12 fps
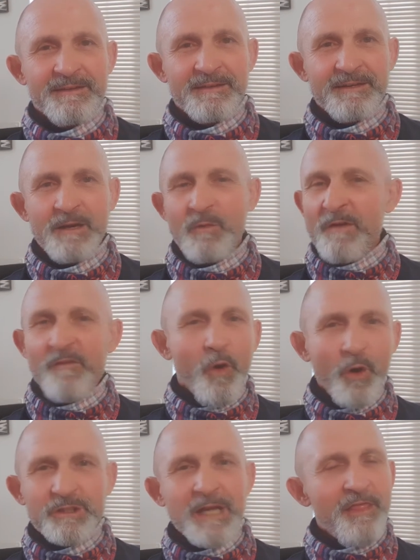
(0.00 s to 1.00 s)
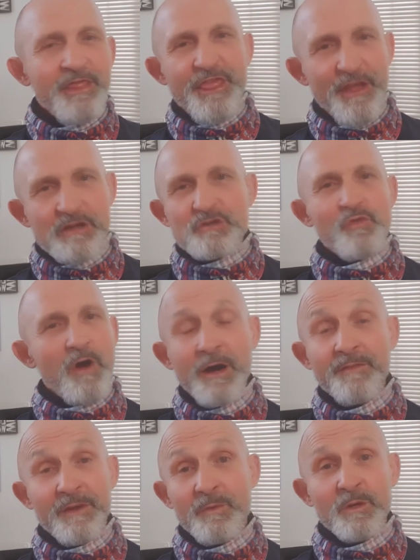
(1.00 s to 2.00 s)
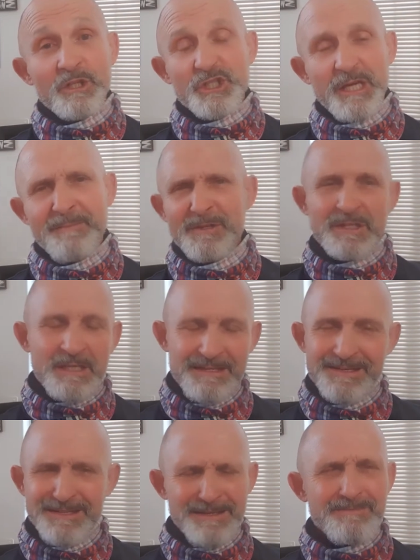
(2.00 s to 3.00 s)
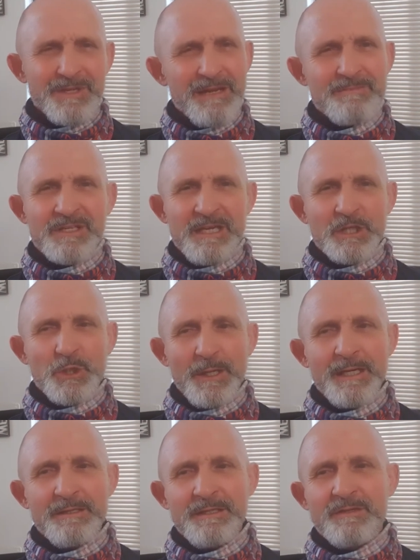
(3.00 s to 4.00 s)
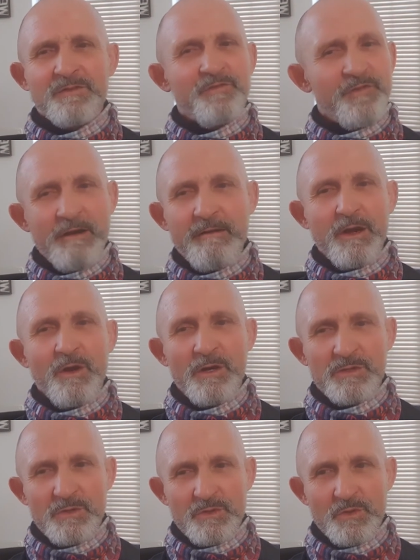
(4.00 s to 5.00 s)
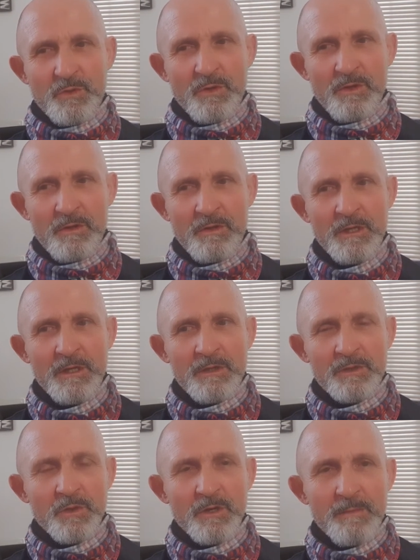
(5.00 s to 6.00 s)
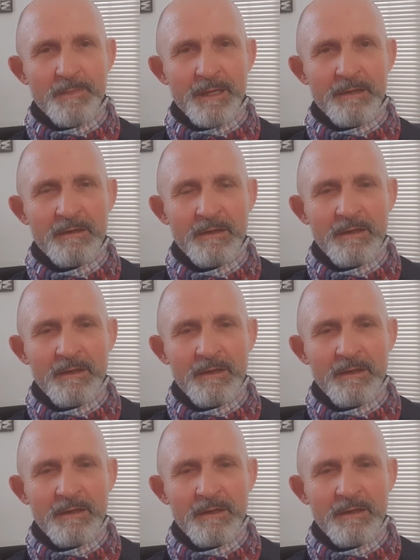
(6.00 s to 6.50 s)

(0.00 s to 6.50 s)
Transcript: Okay, we've all done things wrong that we're ashamed of, and sometimes sexuality is very hard to talk or talk about,